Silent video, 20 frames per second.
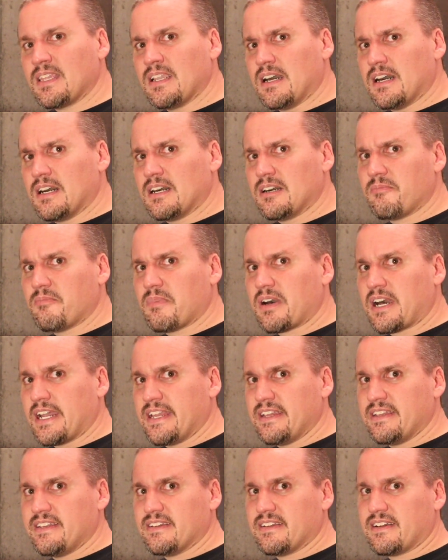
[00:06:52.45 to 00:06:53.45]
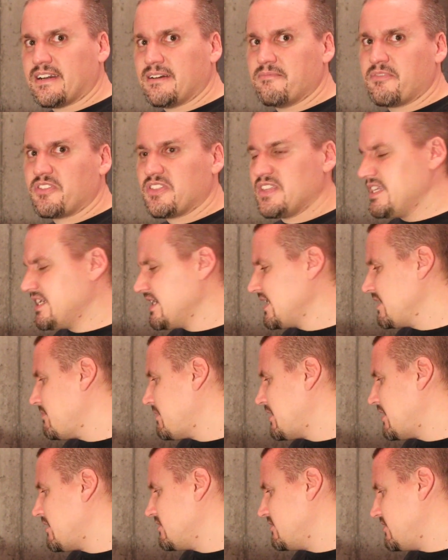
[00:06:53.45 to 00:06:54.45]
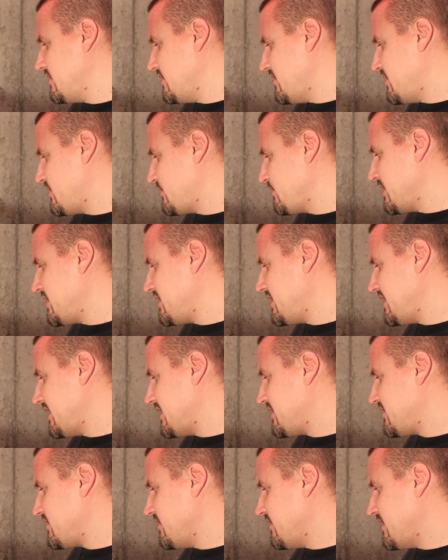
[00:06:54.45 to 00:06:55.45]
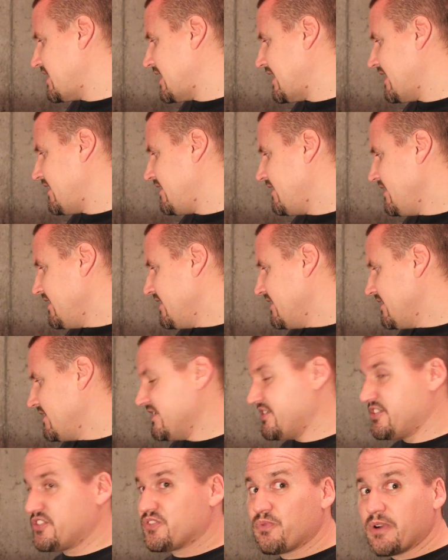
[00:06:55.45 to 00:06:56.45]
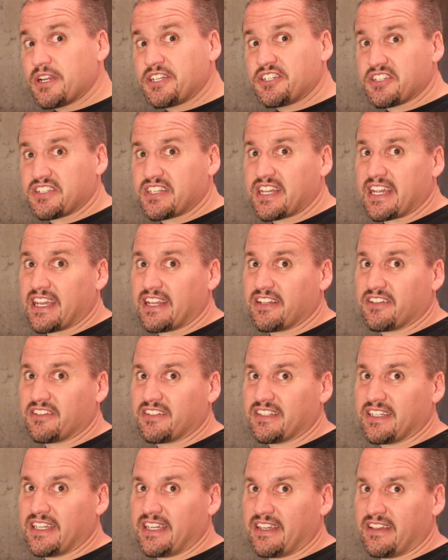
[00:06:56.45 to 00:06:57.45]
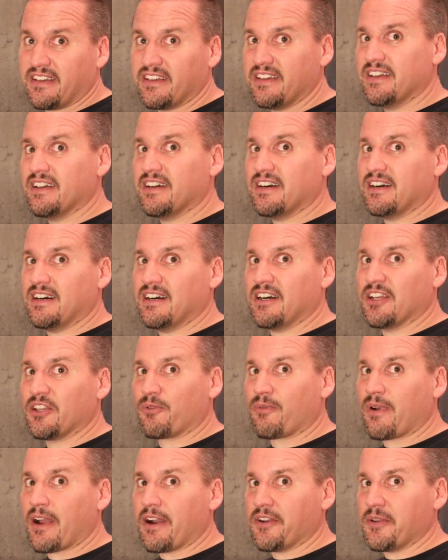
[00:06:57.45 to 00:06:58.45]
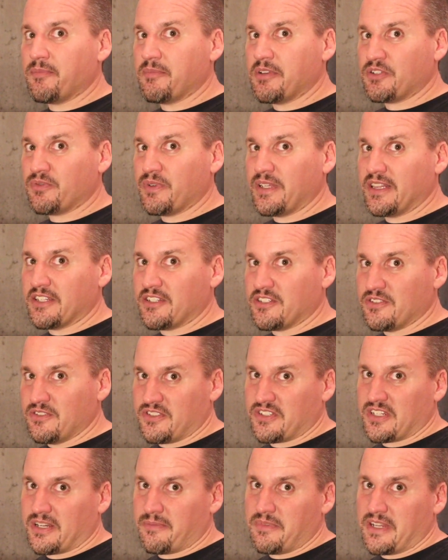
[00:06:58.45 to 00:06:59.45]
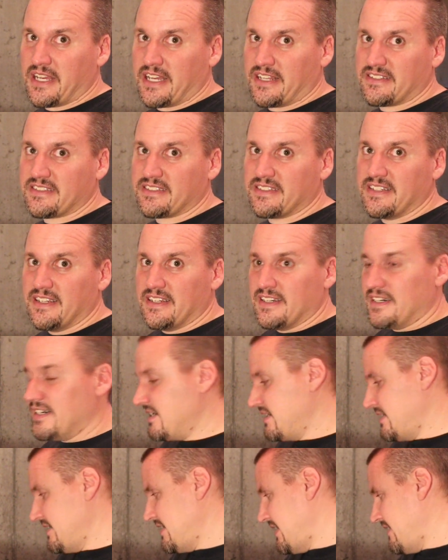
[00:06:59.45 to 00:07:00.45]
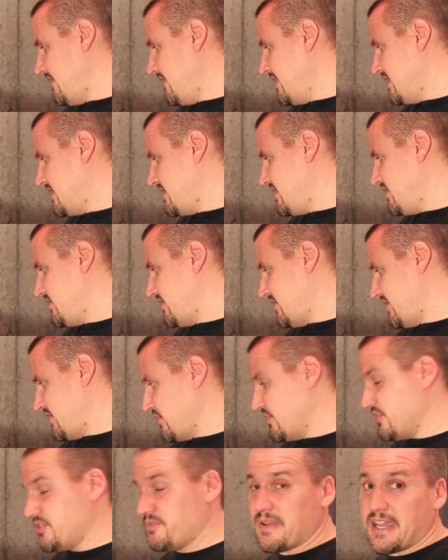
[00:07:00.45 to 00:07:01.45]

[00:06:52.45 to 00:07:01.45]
I'm thinking about switching it so that the switch is handling the routing between the 2 subnets, and this just goes